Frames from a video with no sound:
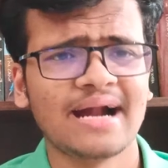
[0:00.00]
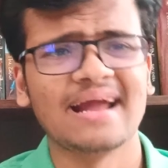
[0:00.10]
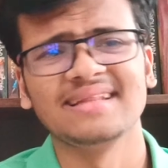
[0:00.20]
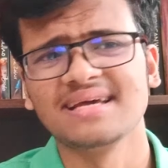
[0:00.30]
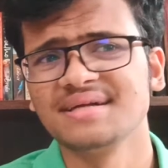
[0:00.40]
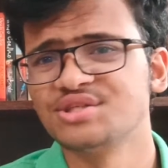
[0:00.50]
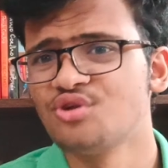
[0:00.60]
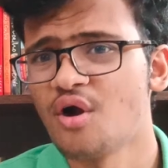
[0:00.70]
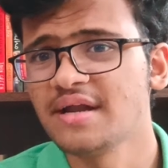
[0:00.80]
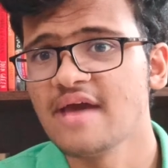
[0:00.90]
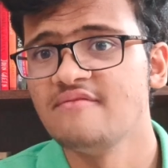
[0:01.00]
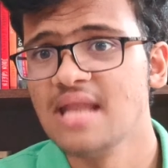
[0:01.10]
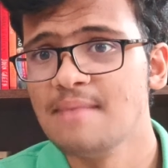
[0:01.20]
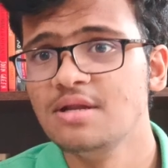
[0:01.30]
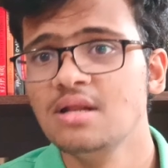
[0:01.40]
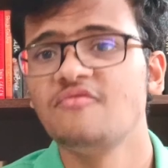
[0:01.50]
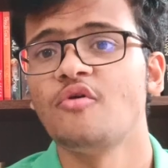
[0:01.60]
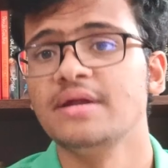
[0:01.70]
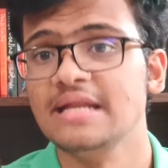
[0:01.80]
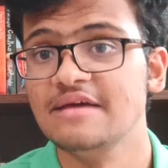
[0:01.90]
and I think it's not available
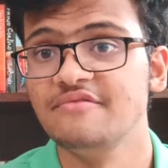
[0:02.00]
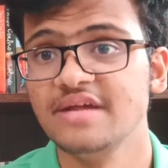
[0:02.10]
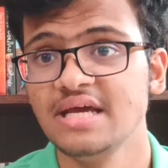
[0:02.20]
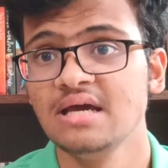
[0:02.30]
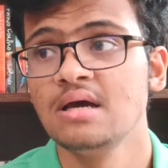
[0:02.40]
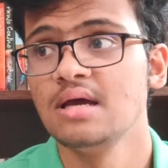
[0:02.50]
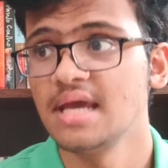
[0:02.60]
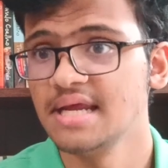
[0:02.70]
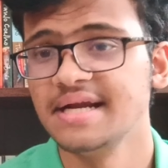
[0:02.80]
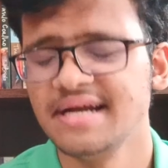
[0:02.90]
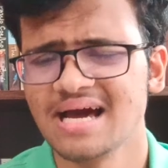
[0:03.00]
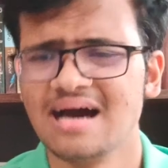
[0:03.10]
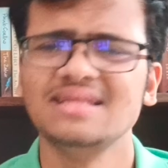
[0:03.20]
for delivery in India.